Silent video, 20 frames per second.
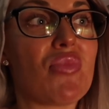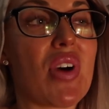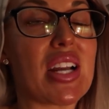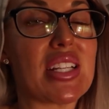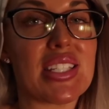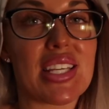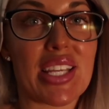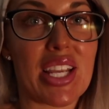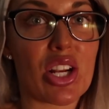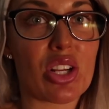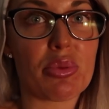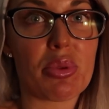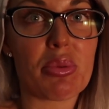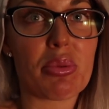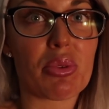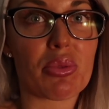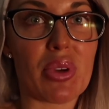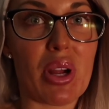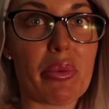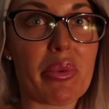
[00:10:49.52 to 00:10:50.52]
I take care of the
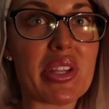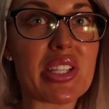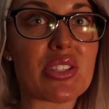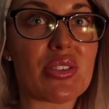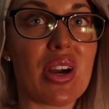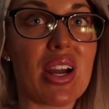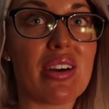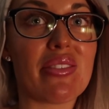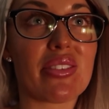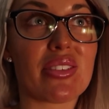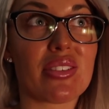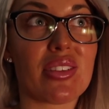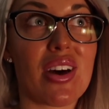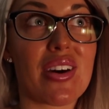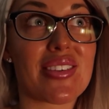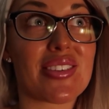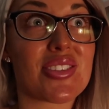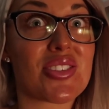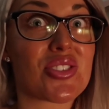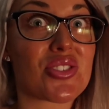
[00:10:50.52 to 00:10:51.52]
people around me, so I have a
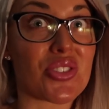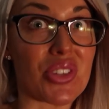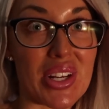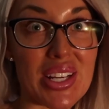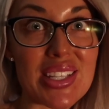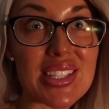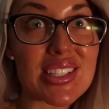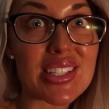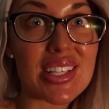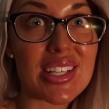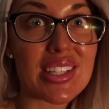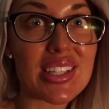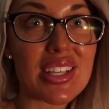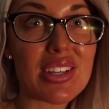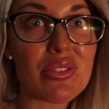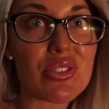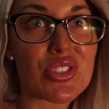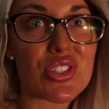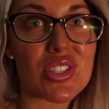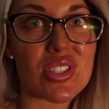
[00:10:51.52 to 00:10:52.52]
lot of stress
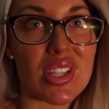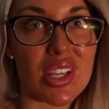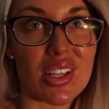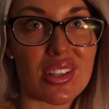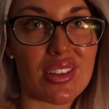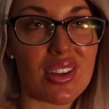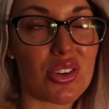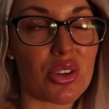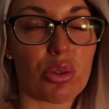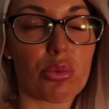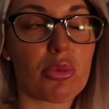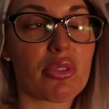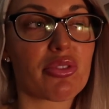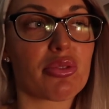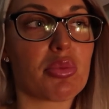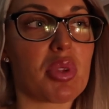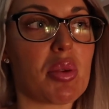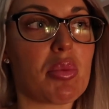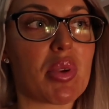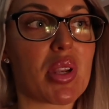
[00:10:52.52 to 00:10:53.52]
lately, which is like not normal
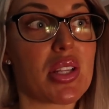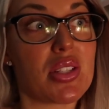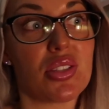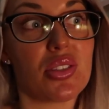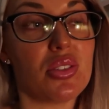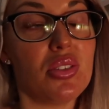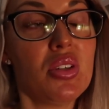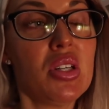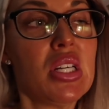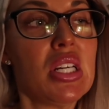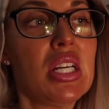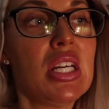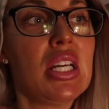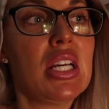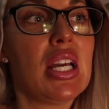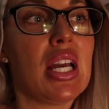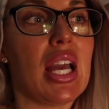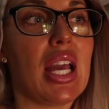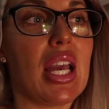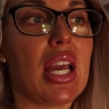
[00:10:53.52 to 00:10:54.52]
for me, but I do.
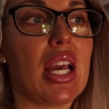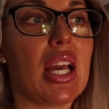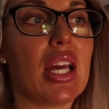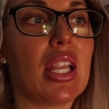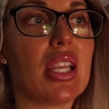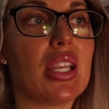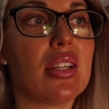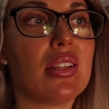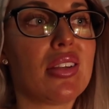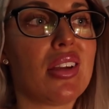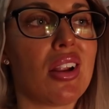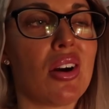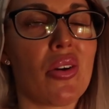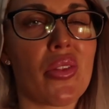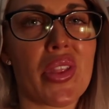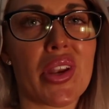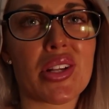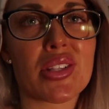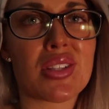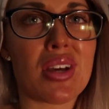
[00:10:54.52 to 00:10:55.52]
And you
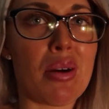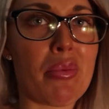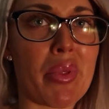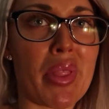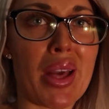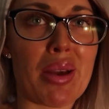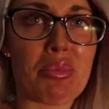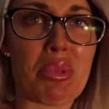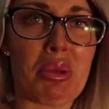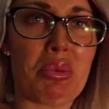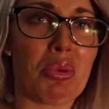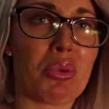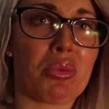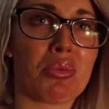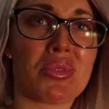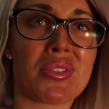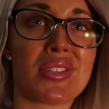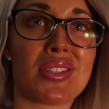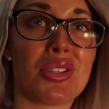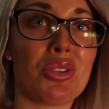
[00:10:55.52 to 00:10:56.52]
know, then on top of that, people
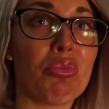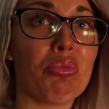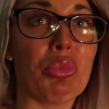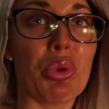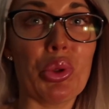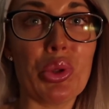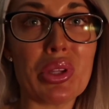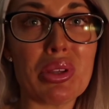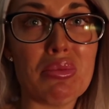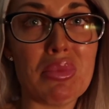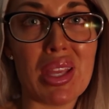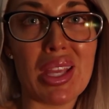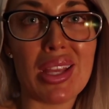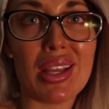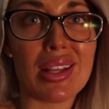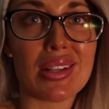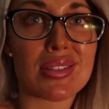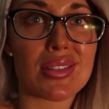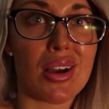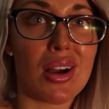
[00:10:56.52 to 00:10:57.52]
still bully
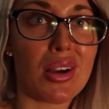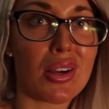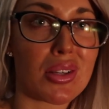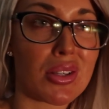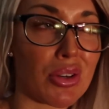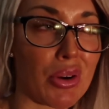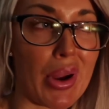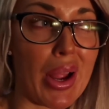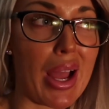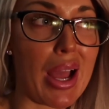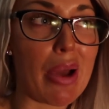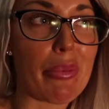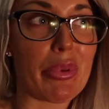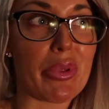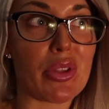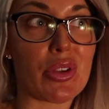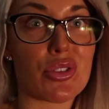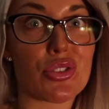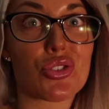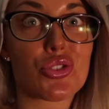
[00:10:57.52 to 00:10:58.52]
me and talk crap,
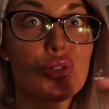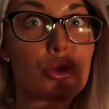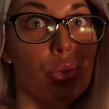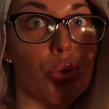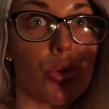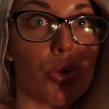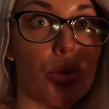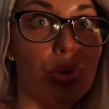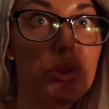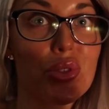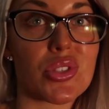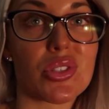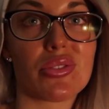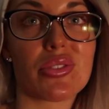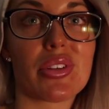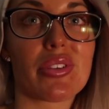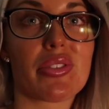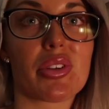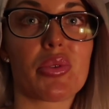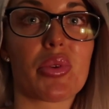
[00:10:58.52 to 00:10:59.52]
and there's trolls or
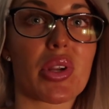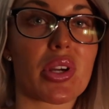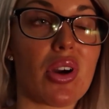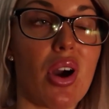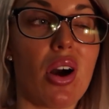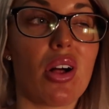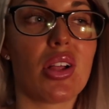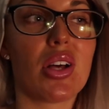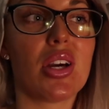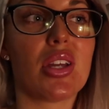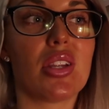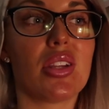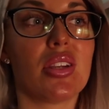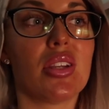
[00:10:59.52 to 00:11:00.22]
whatever you want to call it,